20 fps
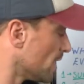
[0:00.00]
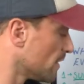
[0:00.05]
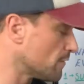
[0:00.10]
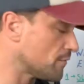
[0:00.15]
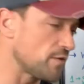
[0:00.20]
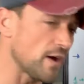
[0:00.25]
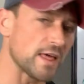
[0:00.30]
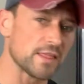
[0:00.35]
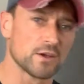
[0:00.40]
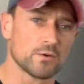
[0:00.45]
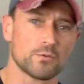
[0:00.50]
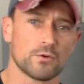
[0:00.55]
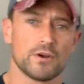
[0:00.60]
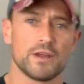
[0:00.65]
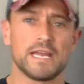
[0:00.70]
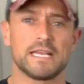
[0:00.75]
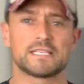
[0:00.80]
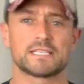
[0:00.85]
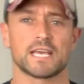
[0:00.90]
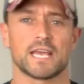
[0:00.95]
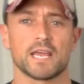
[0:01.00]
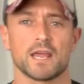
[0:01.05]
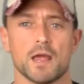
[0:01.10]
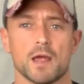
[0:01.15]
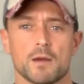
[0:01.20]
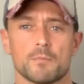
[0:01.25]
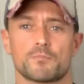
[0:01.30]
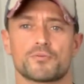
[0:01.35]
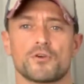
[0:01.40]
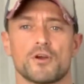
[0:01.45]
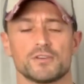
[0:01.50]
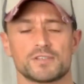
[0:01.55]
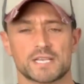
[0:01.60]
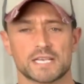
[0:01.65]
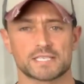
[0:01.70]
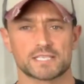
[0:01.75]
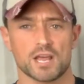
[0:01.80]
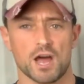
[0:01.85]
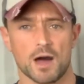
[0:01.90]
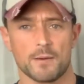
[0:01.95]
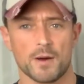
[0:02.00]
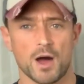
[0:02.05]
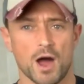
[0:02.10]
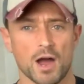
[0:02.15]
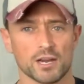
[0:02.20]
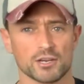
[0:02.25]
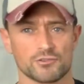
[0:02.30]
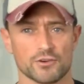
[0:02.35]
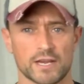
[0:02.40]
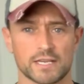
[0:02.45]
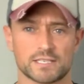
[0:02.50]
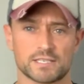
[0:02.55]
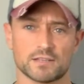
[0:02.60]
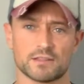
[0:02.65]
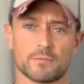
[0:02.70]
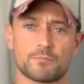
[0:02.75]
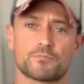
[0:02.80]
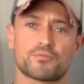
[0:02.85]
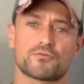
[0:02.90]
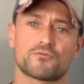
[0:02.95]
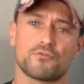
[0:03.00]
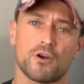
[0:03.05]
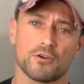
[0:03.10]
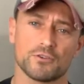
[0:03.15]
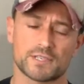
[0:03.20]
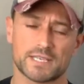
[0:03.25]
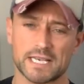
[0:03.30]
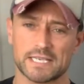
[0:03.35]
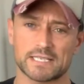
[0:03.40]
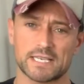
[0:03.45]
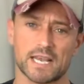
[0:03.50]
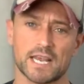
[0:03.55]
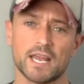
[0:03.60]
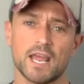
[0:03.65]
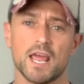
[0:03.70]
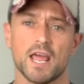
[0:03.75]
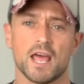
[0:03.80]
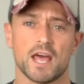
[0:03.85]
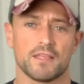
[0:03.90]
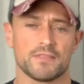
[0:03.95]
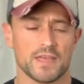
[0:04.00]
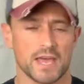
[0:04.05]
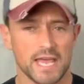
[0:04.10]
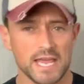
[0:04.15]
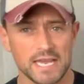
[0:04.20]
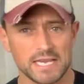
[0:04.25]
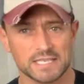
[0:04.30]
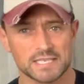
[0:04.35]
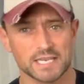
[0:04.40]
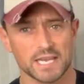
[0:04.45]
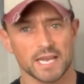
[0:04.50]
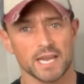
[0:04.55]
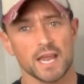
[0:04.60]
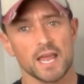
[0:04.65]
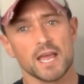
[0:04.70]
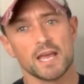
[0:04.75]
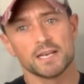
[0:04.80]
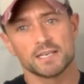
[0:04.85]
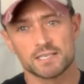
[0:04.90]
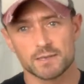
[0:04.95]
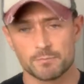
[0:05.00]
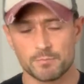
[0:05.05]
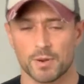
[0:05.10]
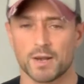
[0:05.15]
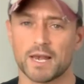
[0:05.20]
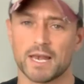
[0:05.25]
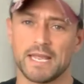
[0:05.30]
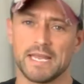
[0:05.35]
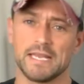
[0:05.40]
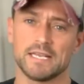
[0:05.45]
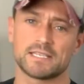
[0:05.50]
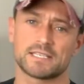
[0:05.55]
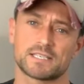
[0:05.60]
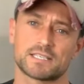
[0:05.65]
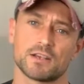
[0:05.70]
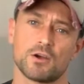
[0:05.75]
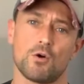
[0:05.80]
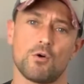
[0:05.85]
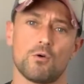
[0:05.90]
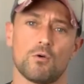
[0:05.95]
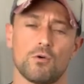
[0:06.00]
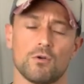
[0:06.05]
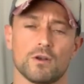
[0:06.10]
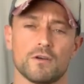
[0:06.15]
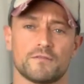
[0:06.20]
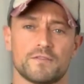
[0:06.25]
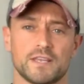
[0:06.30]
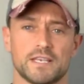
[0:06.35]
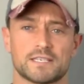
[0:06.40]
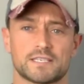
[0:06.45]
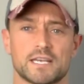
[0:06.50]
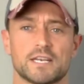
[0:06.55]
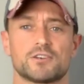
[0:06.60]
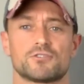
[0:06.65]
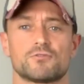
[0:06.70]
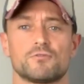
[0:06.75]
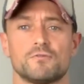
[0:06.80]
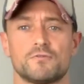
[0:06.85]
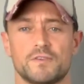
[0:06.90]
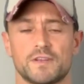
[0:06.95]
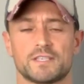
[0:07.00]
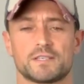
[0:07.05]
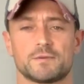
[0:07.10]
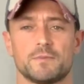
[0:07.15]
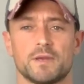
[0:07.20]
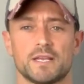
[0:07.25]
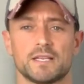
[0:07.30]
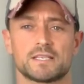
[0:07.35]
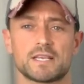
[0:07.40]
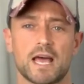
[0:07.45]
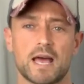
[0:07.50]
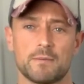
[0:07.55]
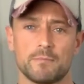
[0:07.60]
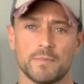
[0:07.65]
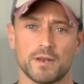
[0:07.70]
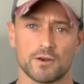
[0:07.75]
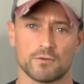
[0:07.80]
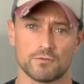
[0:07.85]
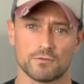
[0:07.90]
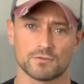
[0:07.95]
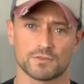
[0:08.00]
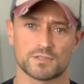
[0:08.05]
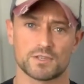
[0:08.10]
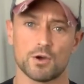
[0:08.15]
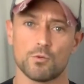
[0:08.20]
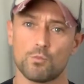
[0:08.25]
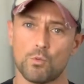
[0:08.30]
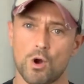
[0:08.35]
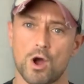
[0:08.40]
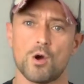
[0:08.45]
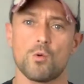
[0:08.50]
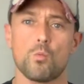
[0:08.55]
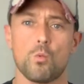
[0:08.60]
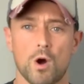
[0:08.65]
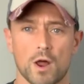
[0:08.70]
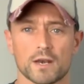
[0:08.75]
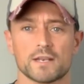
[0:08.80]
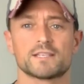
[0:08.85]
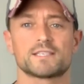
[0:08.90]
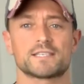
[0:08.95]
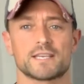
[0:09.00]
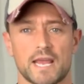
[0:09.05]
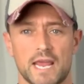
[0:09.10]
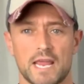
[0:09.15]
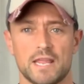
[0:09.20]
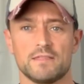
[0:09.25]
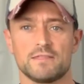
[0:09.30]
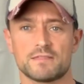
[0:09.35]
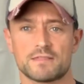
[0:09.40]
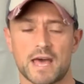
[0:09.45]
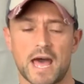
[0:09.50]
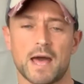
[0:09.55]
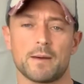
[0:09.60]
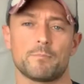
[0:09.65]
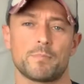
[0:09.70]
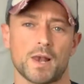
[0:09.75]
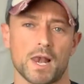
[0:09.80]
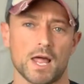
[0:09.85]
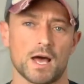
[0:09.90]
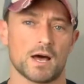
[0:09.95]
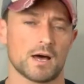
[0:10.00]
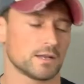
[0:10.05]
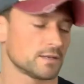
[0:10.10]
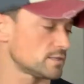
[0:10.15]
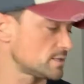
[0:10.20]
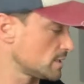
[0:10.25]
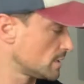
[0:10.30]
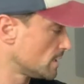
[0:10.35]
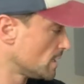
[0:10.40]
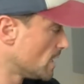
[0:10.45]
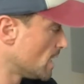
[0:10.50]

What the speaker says: the fact that we're eating processed carbohydrates. So the processing and the heating depletes all of the essential vitamins and minerals that were once in that plant.